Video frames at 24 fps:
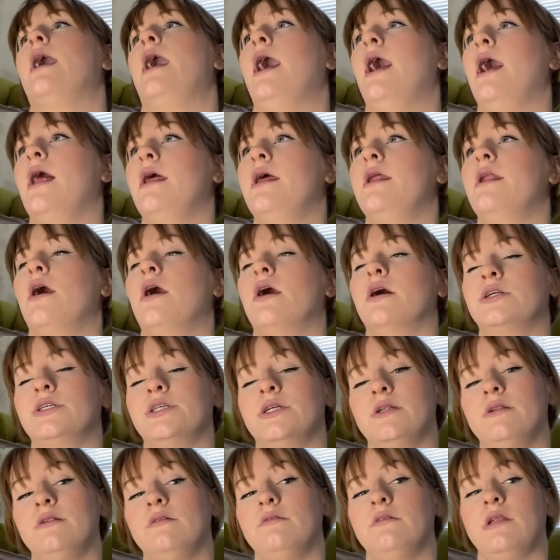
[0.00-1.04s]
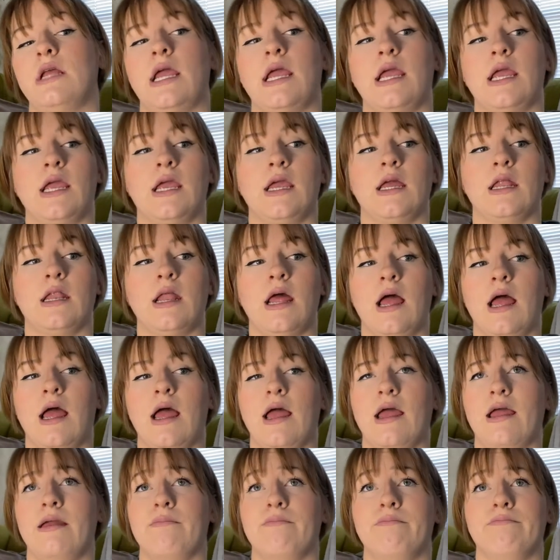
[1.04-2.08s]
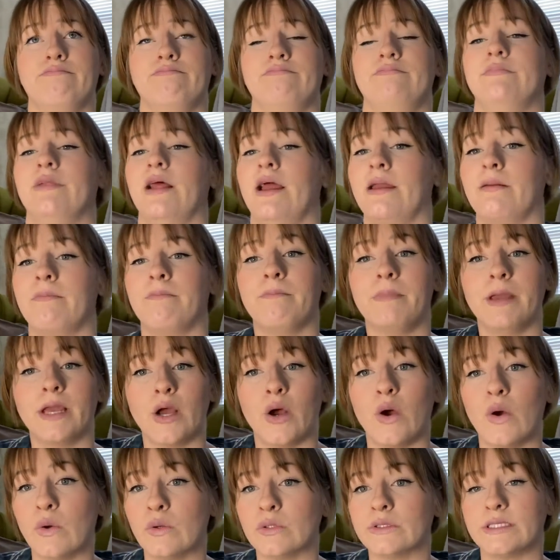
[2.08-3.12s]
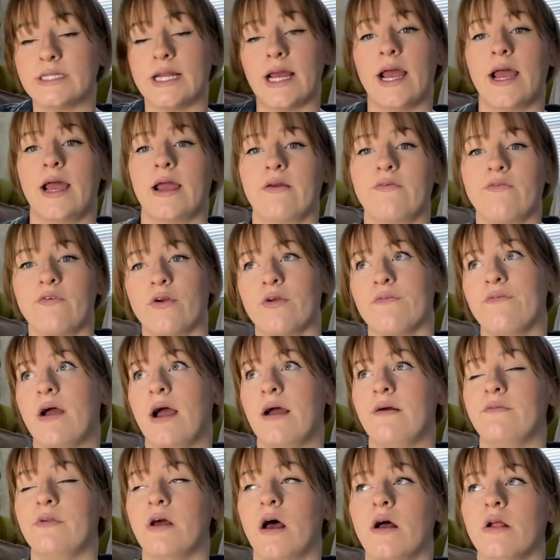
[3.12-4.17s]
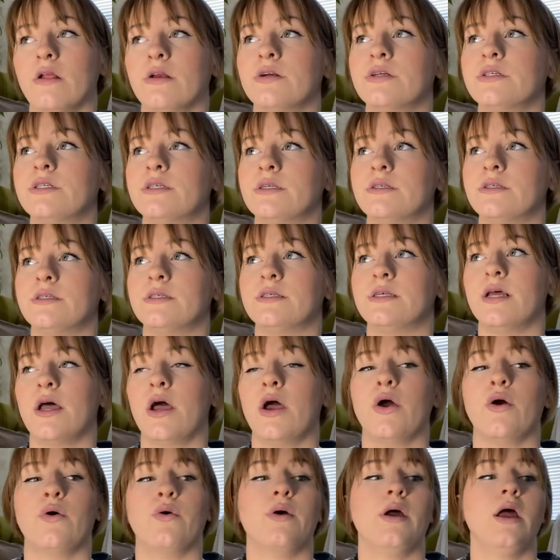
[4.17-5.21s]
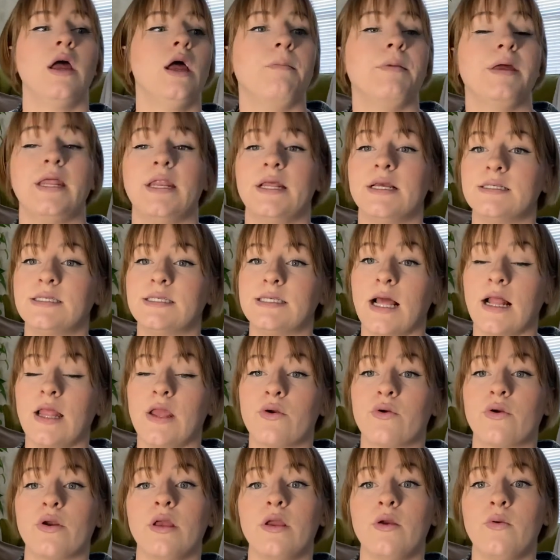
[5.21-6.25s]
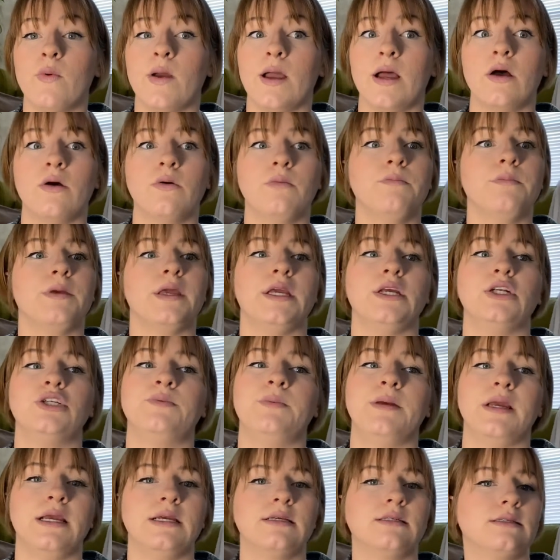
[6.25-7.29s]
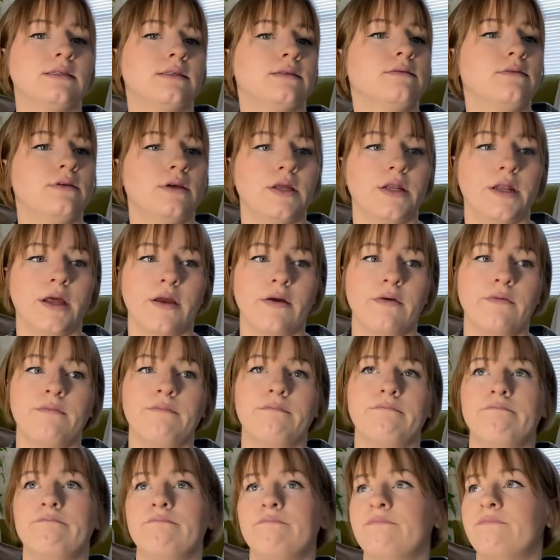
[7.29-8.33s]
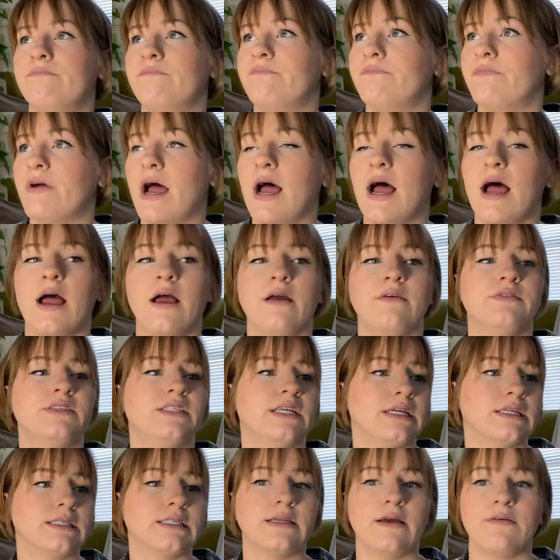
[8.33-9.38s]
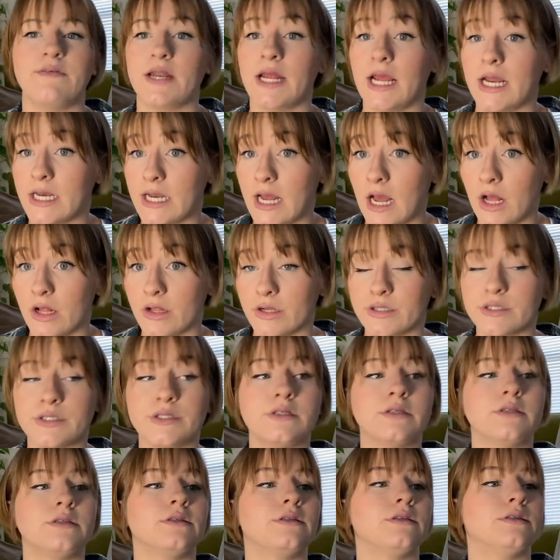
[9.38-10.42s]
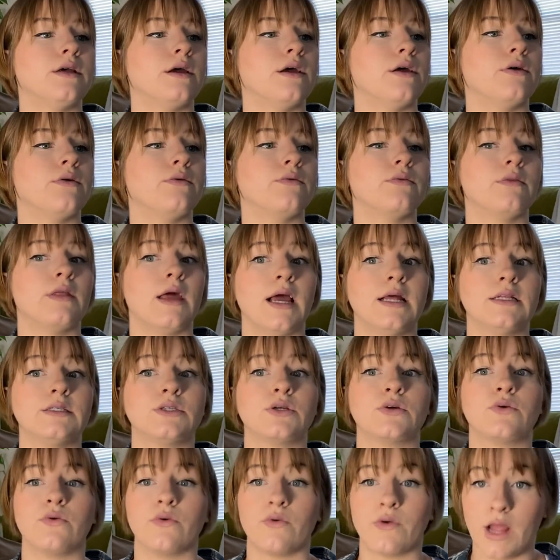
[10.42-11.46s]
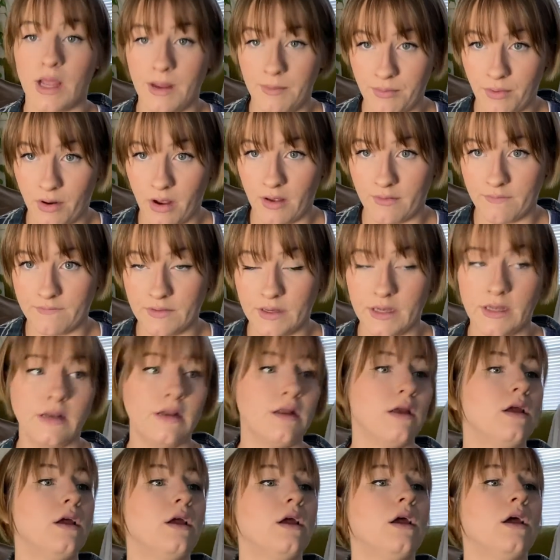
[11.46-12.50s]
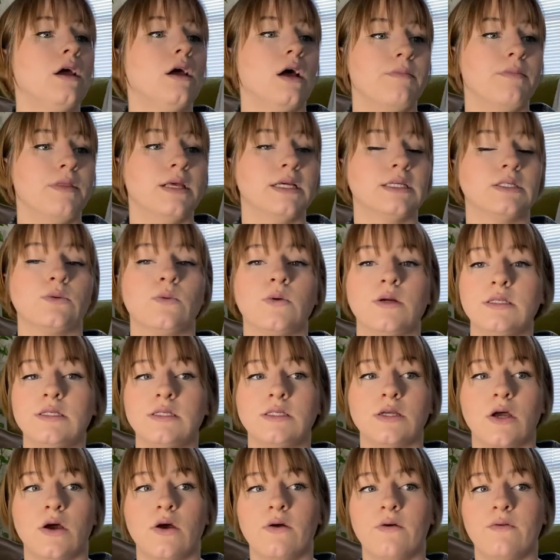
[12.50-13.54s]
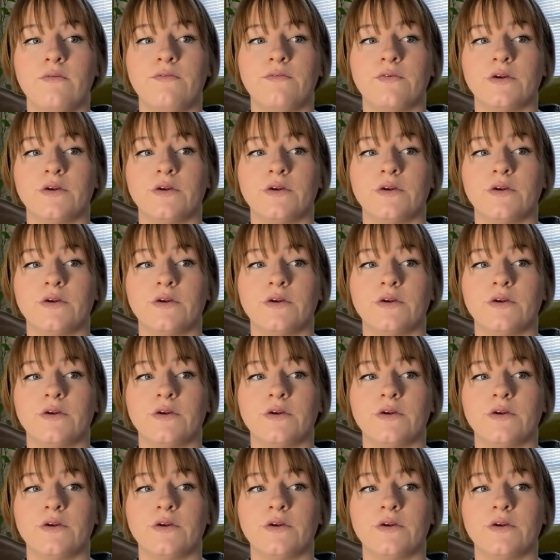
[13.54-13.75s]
at an auction, and I like big old stack for $5. So, and it's selling really well. Each piece, you know, $5, $6, $7, $8. So that's great profit. This one sold